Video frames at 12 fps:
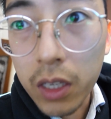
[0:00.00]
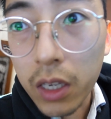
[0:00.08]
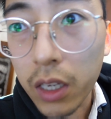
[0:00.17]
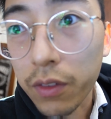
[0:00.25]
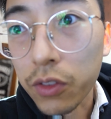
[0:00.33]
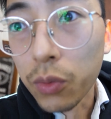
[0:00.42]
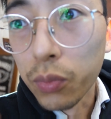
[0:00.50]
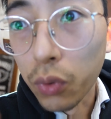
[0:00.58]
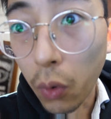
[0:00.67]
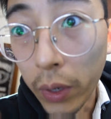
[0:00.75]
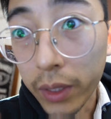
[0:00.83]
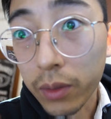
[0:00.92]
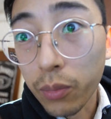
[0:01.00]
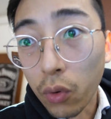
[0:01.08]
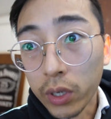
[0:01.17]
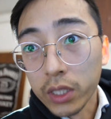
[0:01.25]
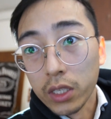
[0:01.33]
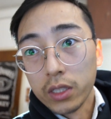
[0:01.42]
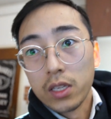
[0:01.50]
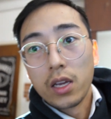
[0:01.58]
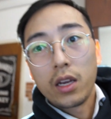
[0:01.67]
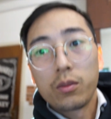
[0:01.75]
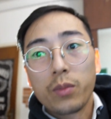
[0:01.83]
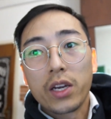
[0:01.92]
I have to point it
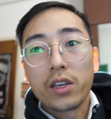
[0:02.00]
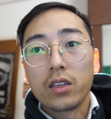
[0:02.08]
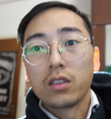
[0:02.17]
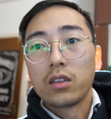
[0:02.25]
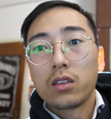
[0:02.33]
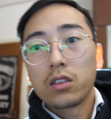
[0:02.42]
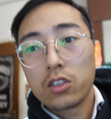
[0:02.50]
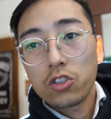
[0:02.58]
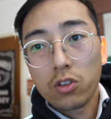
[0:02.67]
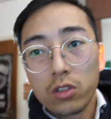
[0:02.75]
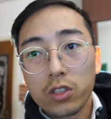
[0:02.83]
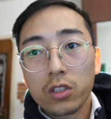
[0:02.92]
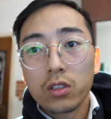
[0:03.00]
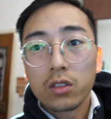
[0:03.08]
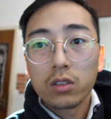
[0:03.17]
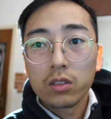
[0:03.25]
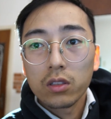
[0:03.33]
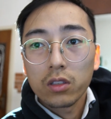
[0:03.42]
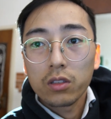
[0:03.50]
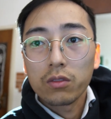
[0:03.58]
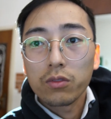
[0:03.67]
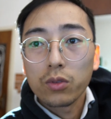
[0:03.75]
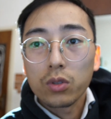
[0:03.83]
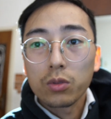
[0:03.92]
at my shirt there
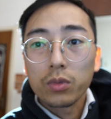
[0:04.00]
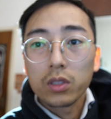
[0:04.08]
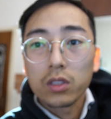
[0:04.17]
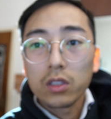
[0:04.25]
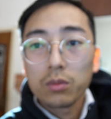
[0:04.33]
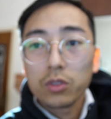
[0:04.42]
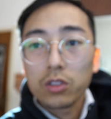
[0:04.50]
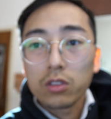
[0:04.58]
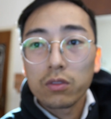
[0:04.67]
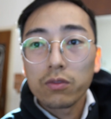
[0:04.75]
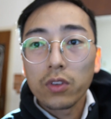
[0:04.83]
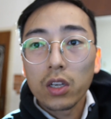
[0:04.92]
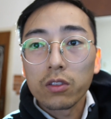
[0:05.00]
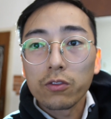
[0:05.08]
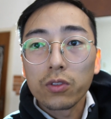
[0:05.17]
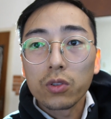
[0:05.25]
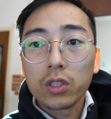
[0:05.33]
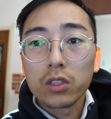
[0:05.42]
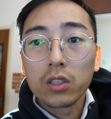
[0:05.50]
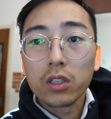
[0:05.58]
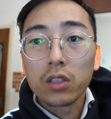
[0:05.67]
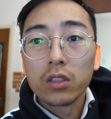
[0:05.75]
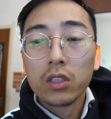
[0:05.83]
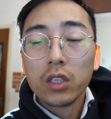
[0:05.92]
for a bit. Let me just find a focus again.